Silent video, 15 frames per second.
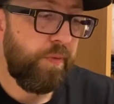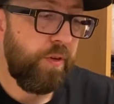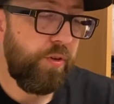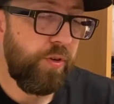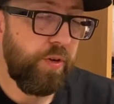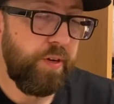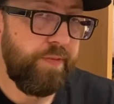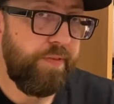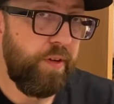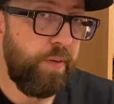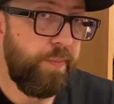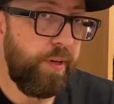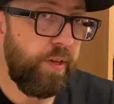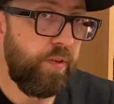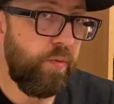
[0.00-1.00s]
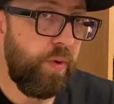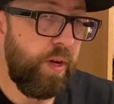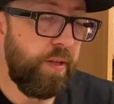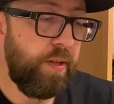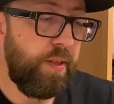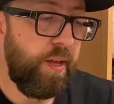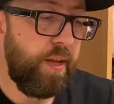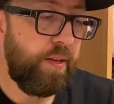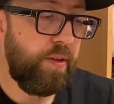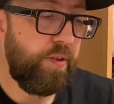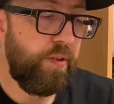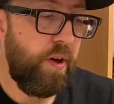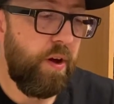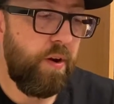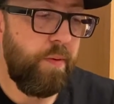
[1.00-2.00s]
during filming as well, that they had to
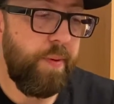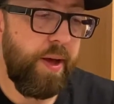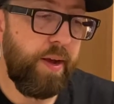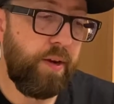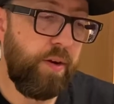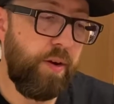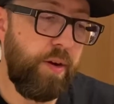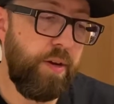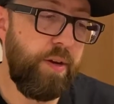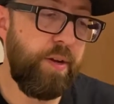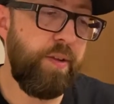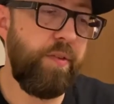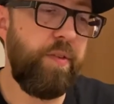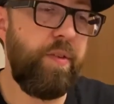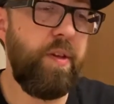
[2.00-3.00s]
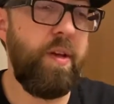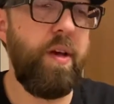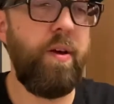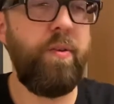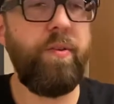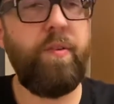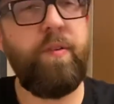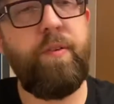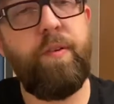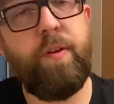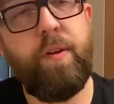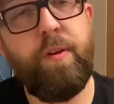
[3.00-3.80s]
solder back on. You can see how it's